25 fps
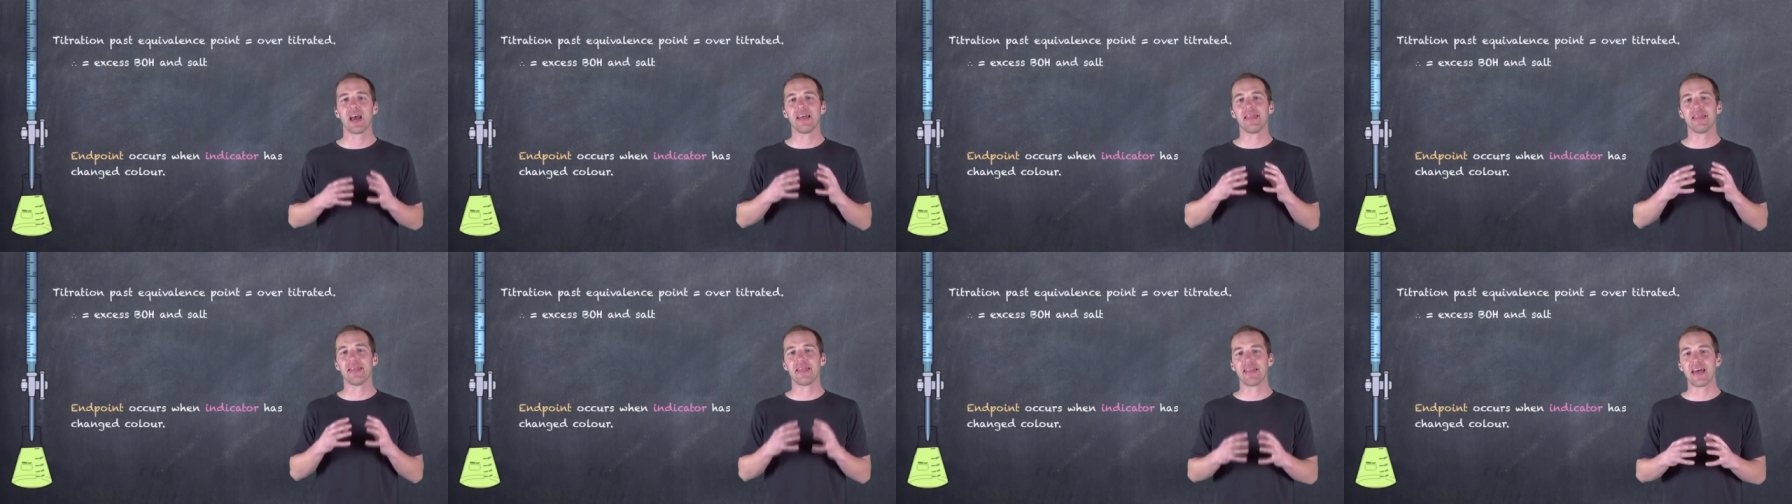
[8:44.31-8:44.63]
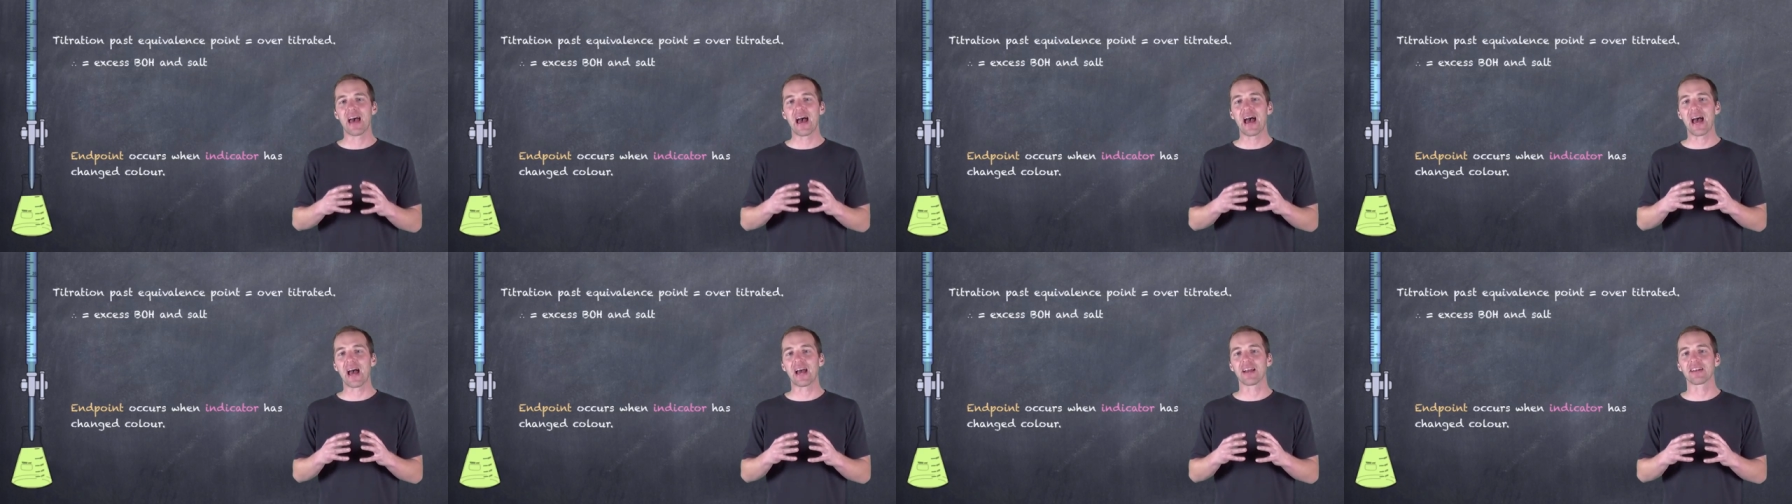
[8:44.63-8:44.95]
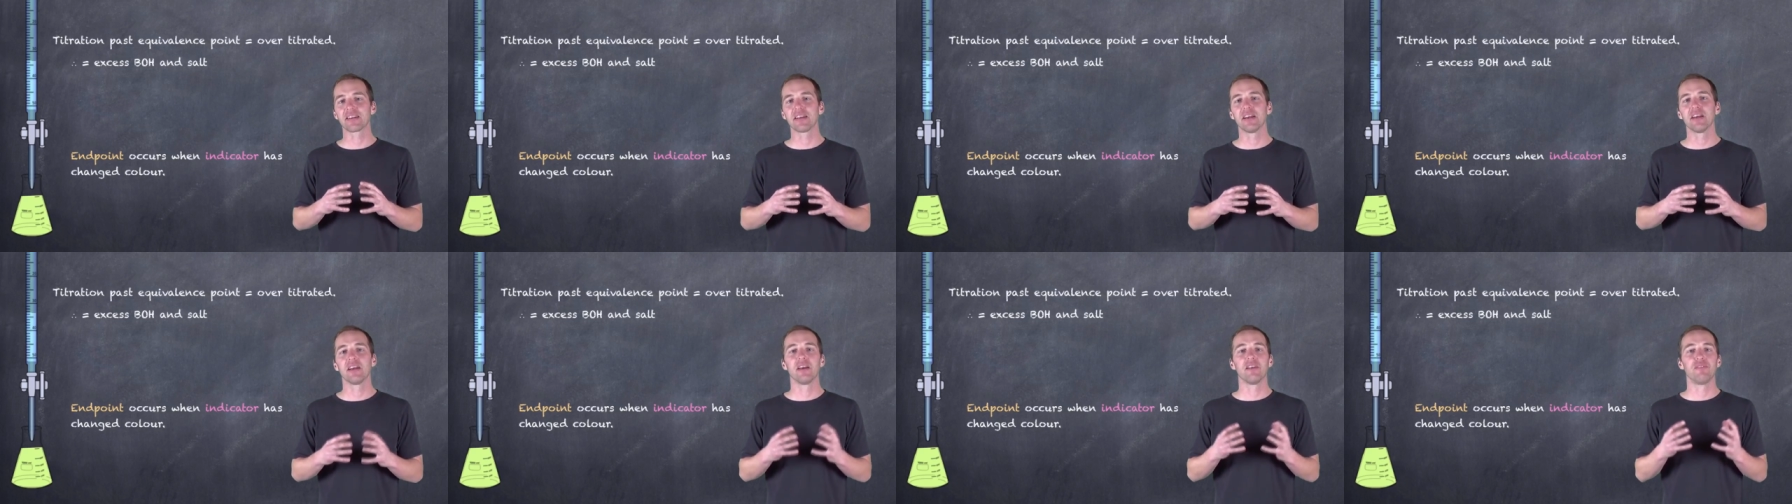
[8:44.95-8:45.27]
And
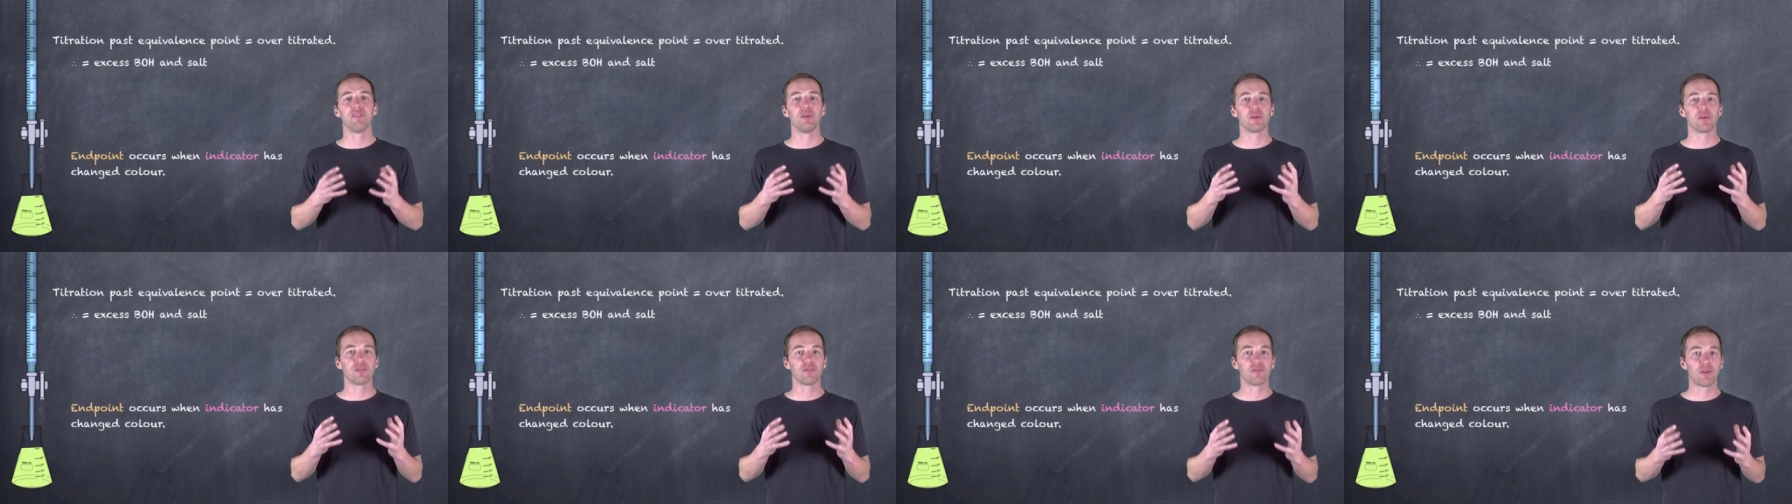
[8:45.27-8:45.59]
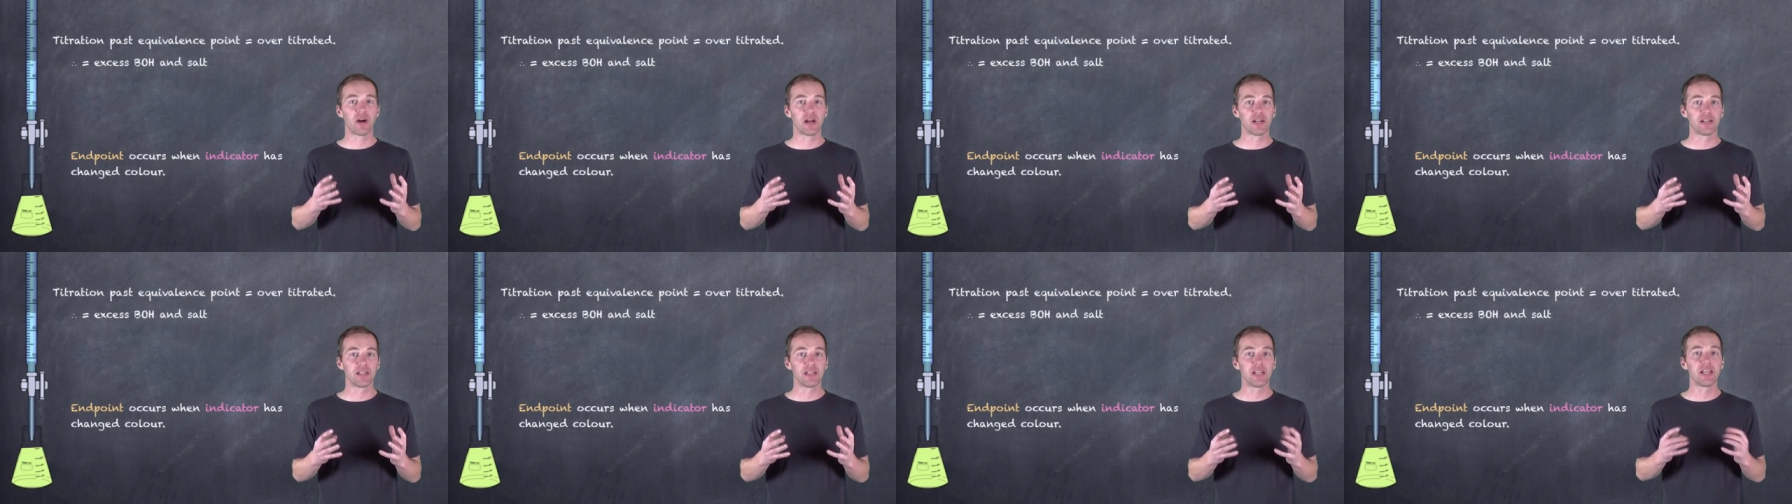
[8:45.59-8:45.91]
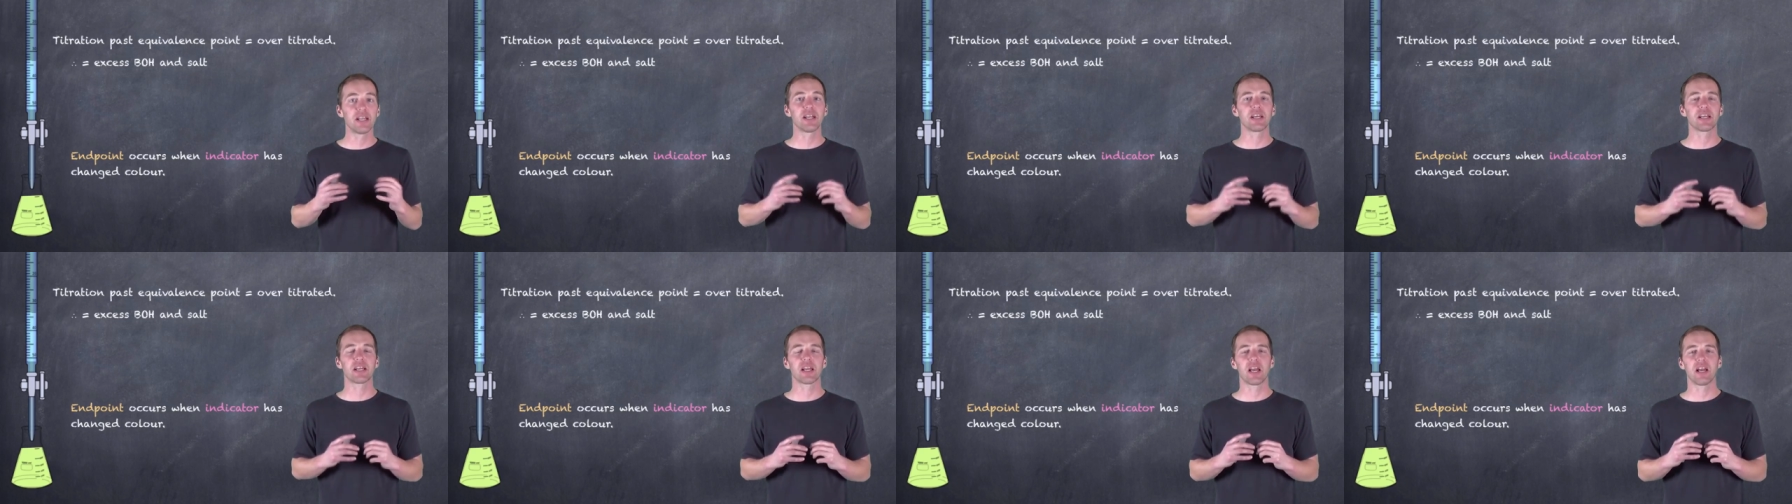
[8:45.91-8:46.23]
that, if you can find
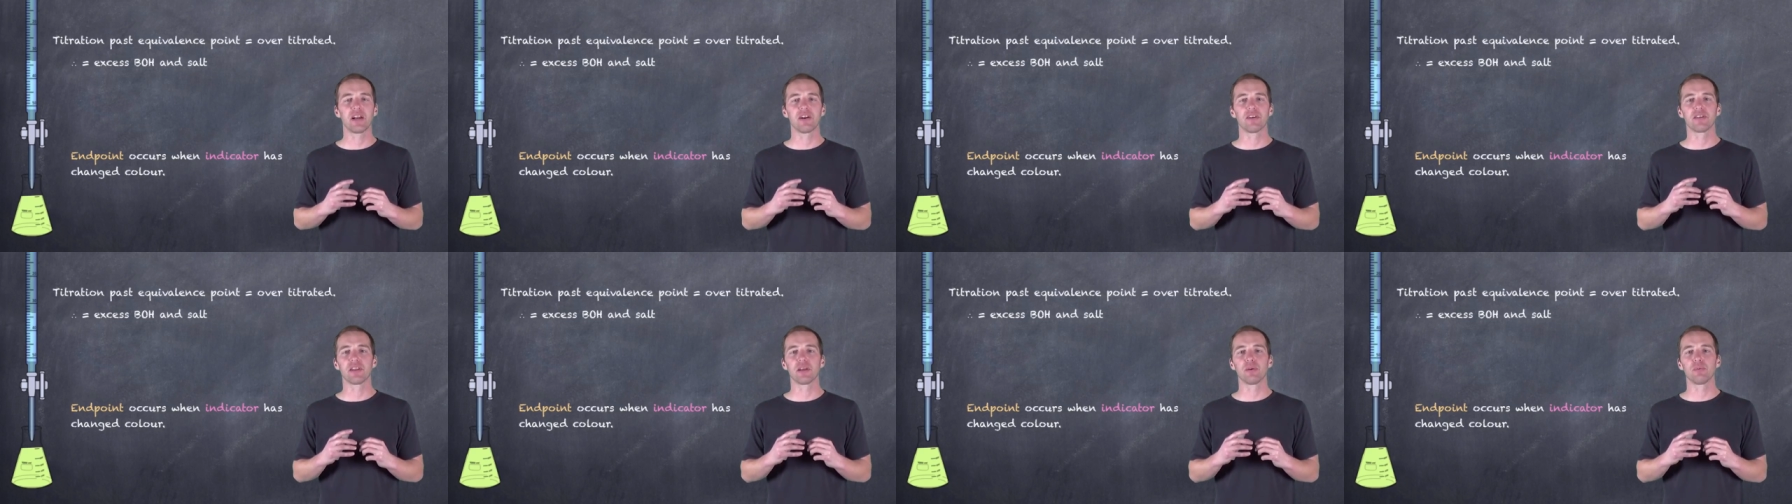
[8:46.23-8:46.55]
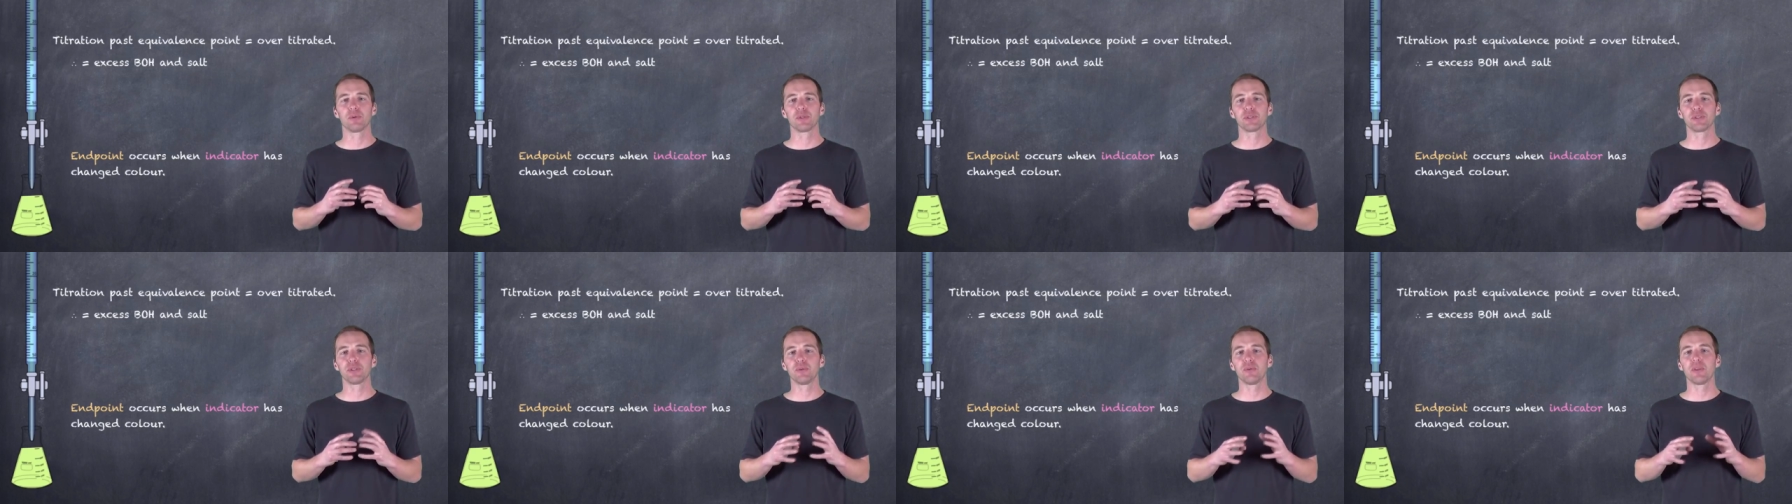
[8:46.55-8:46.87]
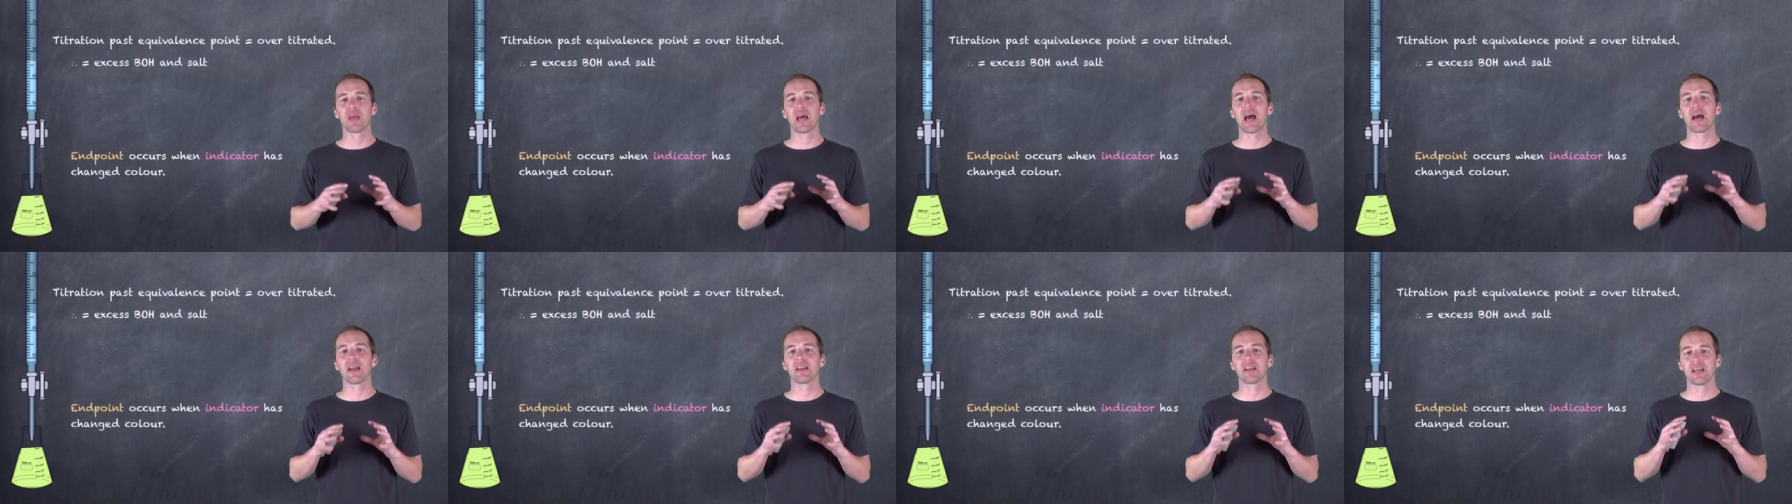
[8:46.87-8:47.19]
an indicator that will
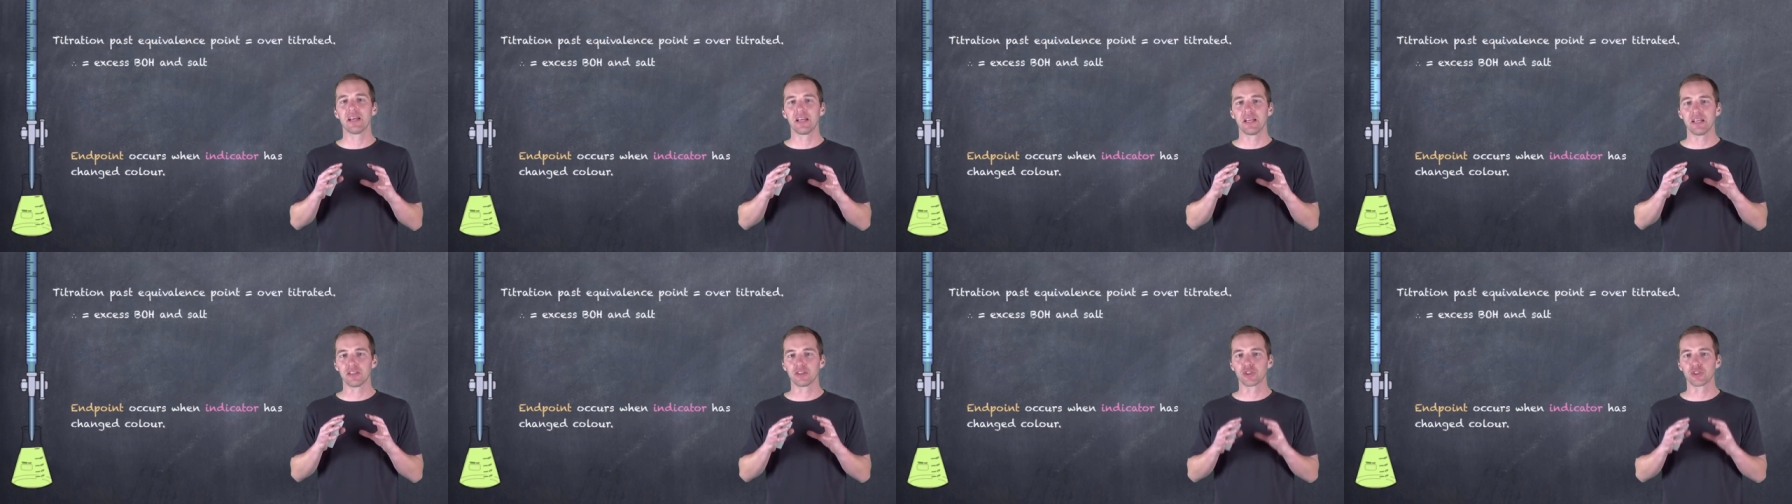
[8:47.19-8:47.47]
do that,